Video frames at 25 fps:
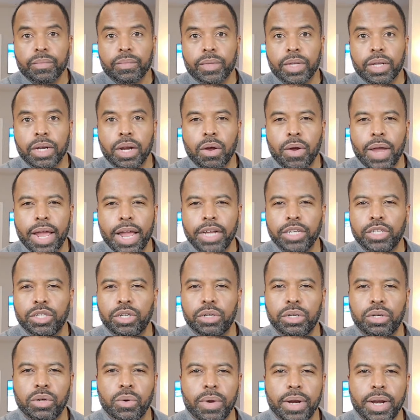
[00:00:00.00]
you know, as
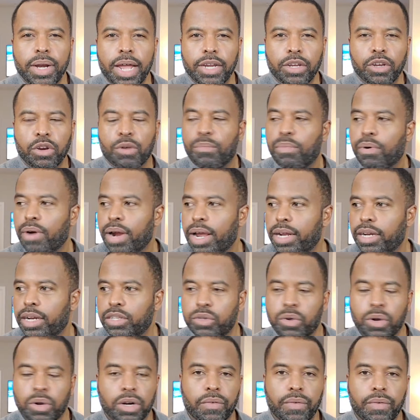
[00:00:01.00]
you're doing that, your brain is
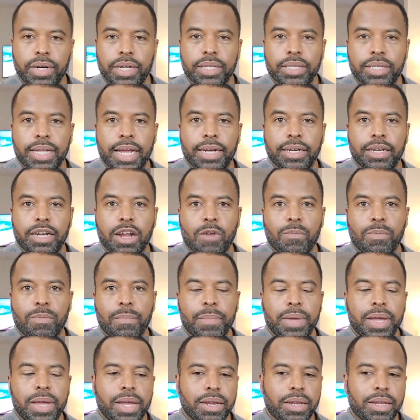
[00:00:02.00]
going to release that
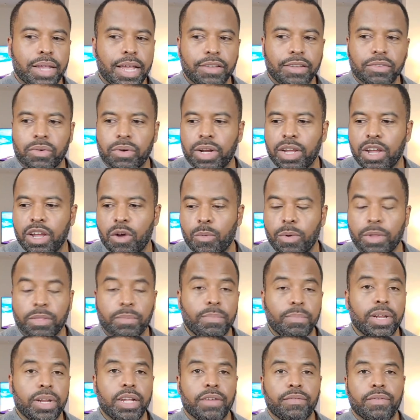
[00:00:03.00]
dopamine. That's going to help with
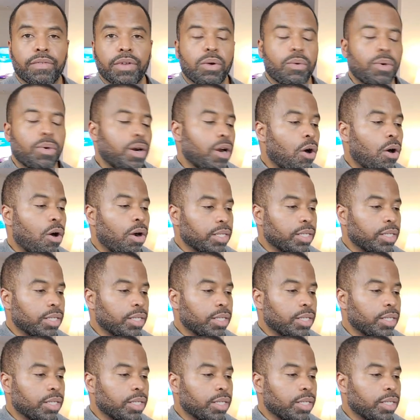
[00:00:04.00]
blood flow and all